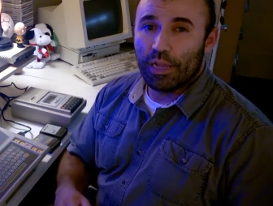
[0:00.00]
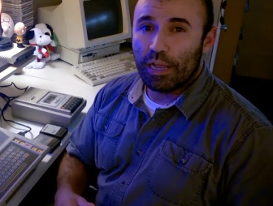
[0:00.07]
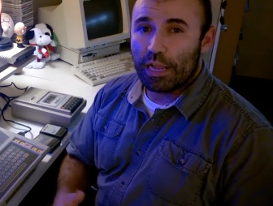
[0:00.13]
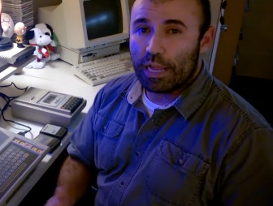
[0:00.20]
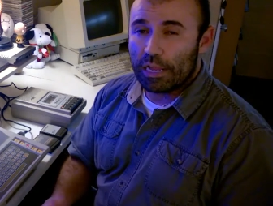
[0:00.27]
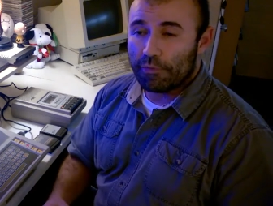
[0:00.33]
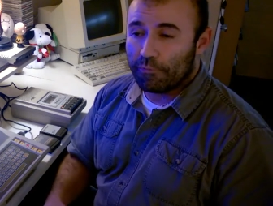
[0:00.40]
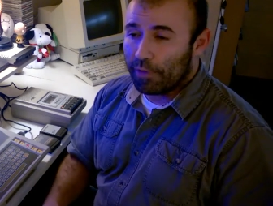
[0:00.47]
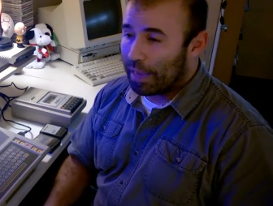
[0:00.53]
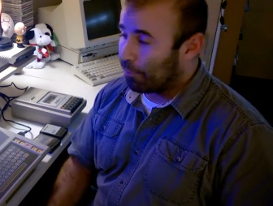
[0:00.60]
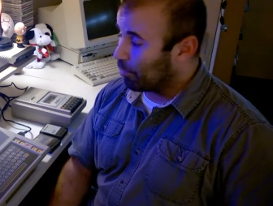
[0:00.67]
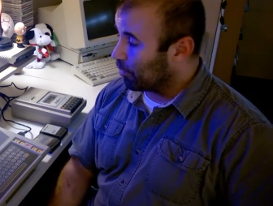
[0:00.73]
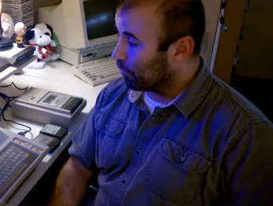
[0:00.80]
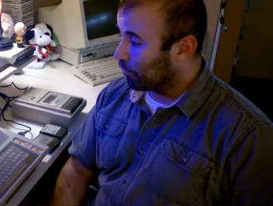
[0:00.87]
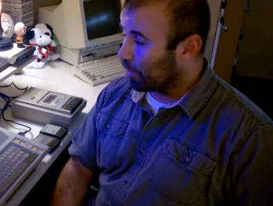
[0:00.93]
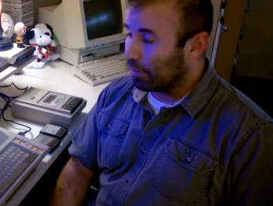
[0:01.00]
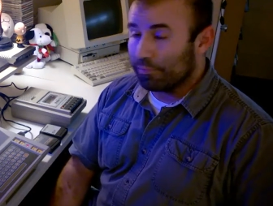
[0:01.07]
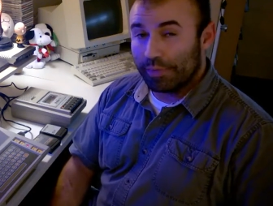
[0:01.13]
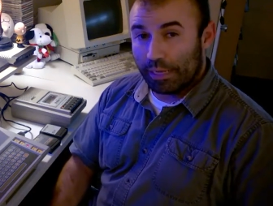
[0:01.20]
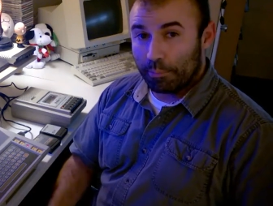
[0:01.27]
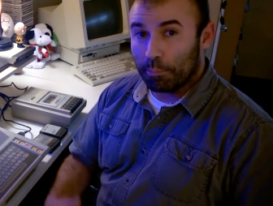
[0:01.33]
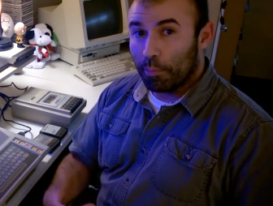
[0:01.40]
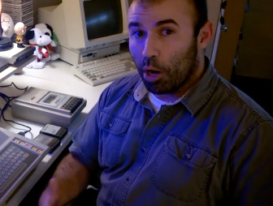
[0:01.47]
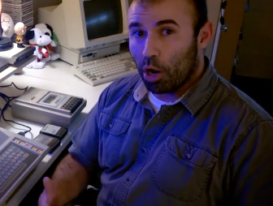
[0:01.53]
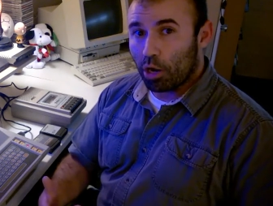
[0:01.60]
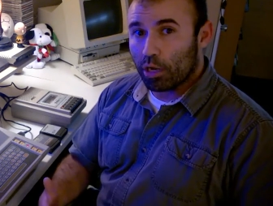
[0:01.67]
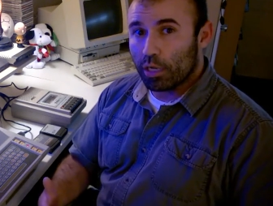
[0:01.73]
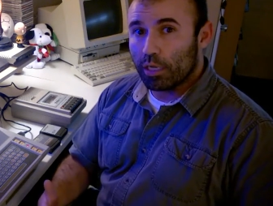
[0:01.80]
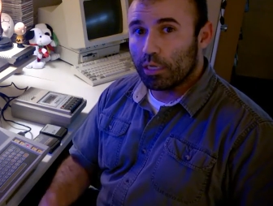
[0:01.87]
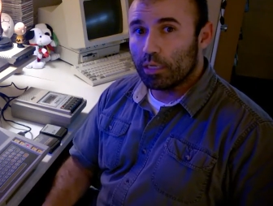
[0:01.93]
a family friend named
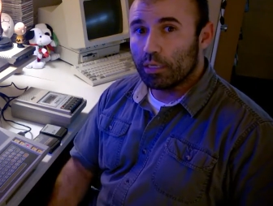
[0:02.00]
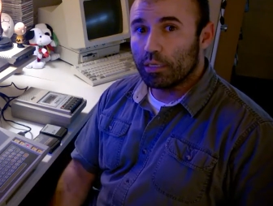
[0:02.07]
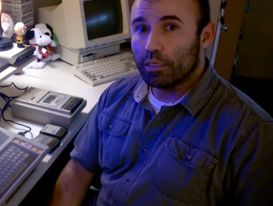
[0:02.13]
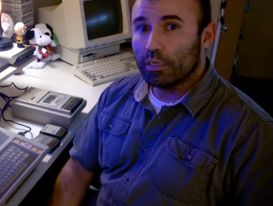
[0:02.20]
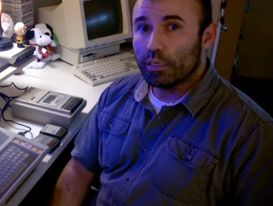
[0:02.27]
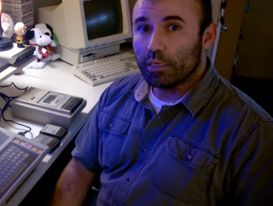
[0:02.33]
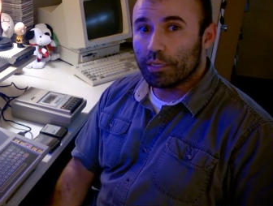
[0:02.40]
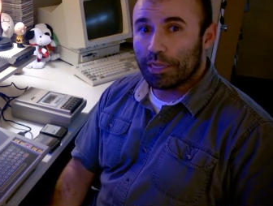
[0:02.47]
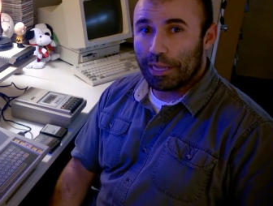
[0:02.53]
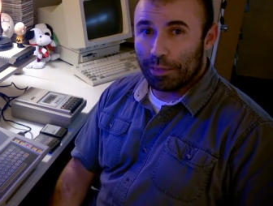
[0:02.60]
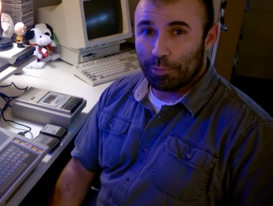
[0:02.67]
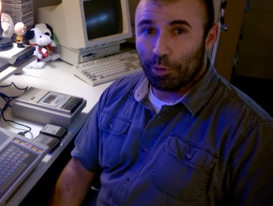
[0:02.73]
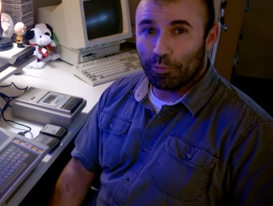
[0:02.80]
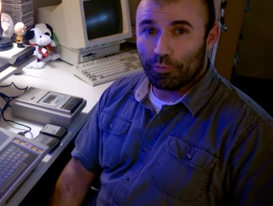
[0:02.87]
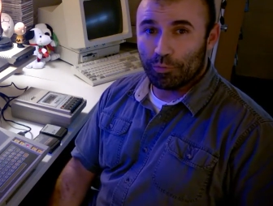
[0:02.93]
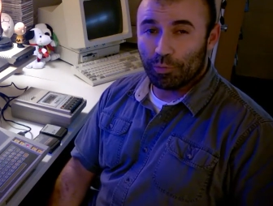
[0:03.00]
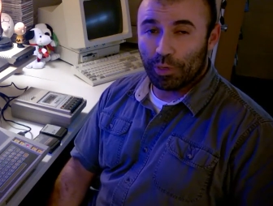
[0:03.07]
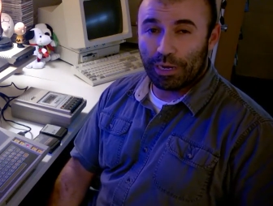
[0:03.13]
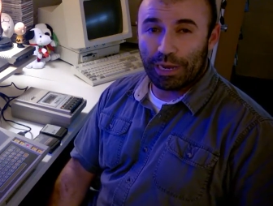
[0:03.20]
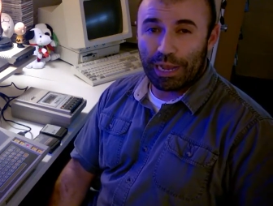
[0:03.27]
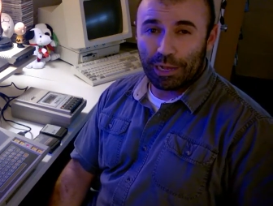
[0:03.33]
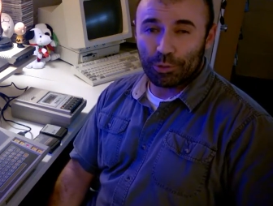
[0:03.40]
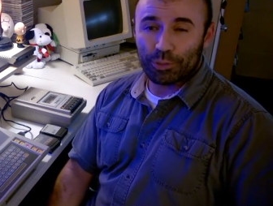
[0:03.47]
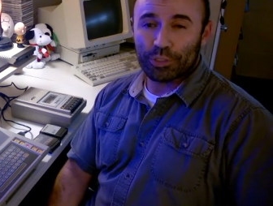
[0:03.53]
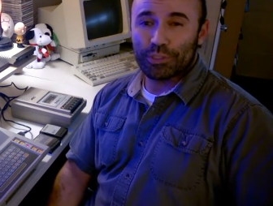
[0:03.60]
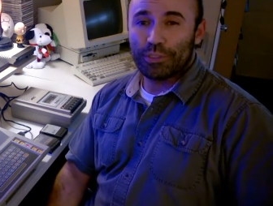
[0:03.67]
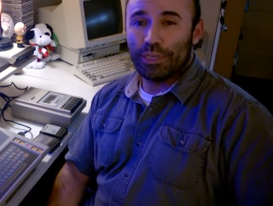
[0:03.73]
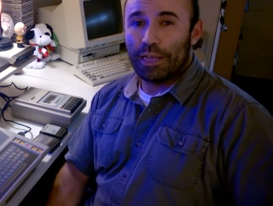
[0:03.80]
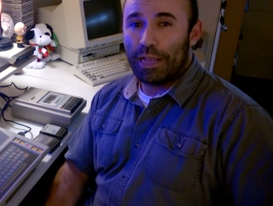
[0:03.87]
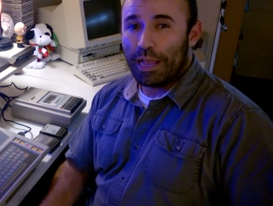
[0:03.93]
Mark came over to our house
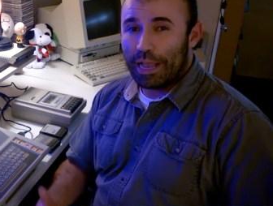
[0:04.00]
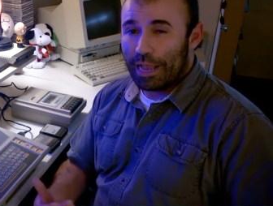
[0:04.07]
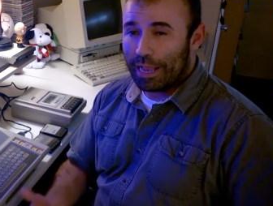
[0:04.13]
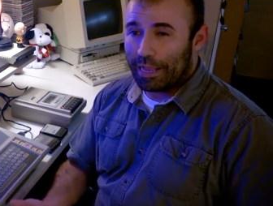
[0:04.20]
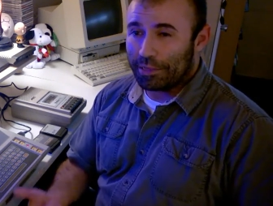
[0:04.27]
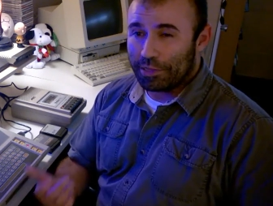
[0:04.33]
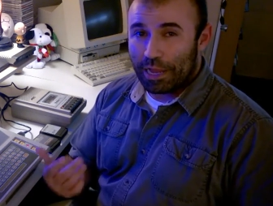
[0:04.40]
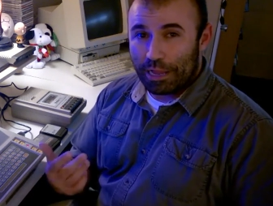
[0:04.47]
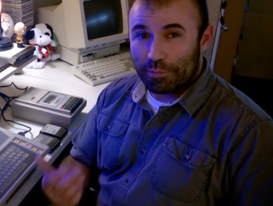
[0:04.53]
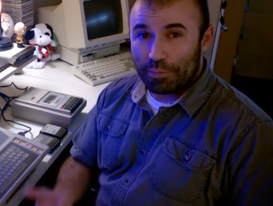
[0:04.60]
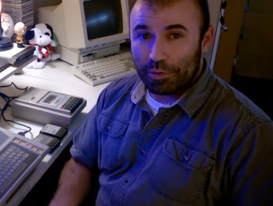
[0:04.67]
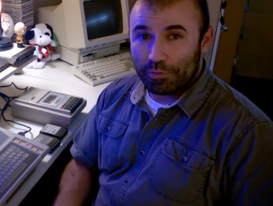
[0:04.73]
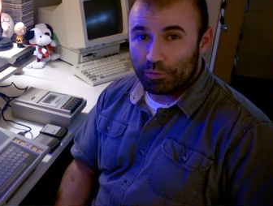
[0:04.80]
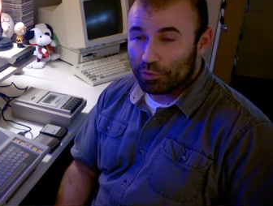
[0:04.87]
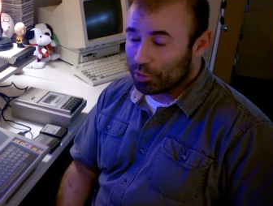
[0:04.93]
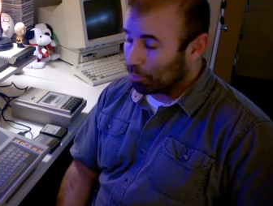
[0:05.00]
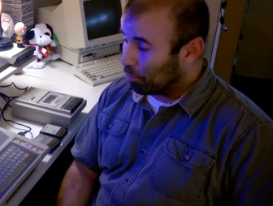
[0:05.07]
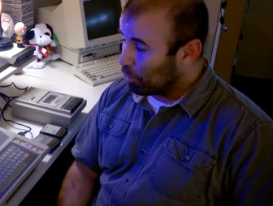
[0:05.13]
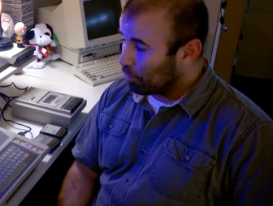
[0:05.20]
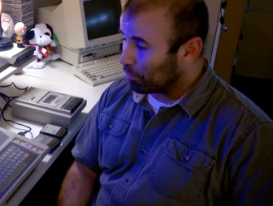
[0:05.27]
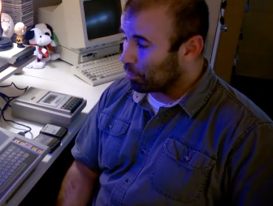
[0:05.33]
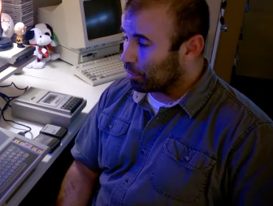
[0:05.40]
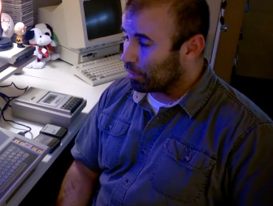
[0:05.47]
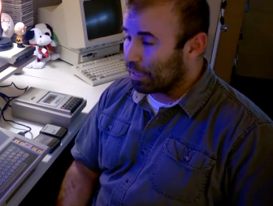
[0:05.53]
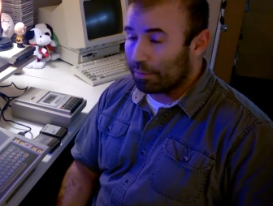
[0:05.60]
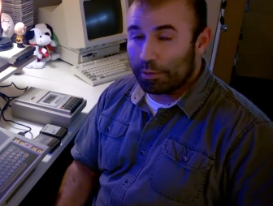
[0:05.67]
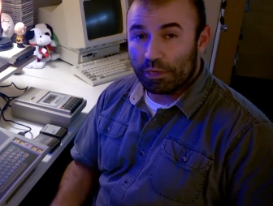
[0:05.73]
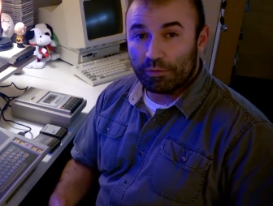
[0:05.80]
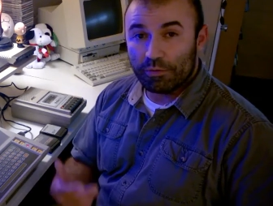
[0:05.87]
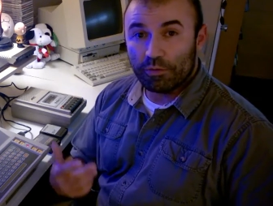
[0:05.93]
and gave me this computer. He gave me
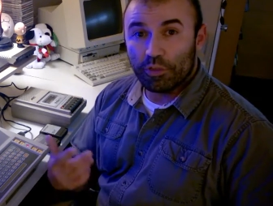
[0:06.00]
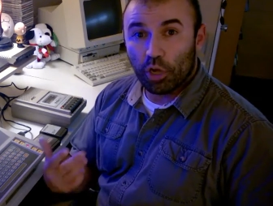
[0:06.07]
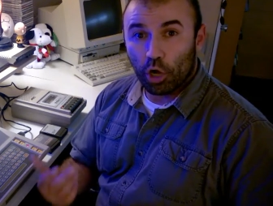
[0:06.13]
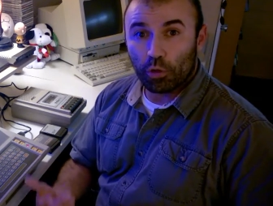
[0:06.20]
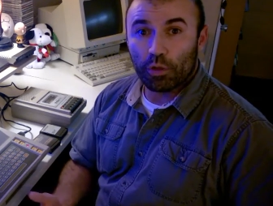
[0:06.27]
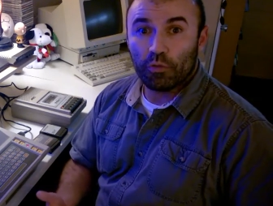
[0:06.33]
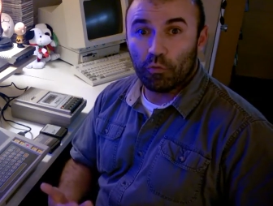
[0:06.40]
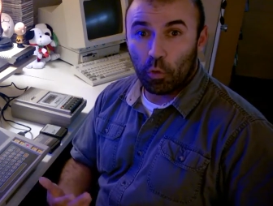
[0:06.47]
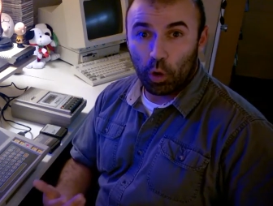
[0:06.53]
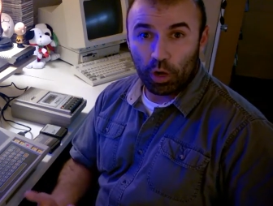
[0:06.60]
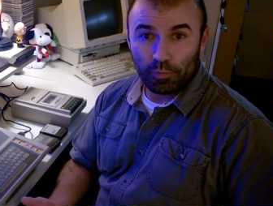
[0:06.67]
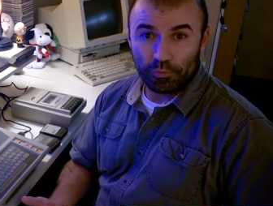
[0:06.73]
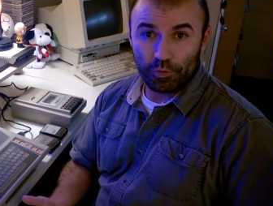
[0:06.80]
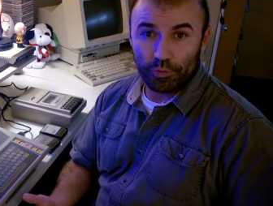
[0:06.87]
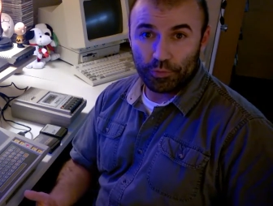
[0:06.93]
an Atari 400.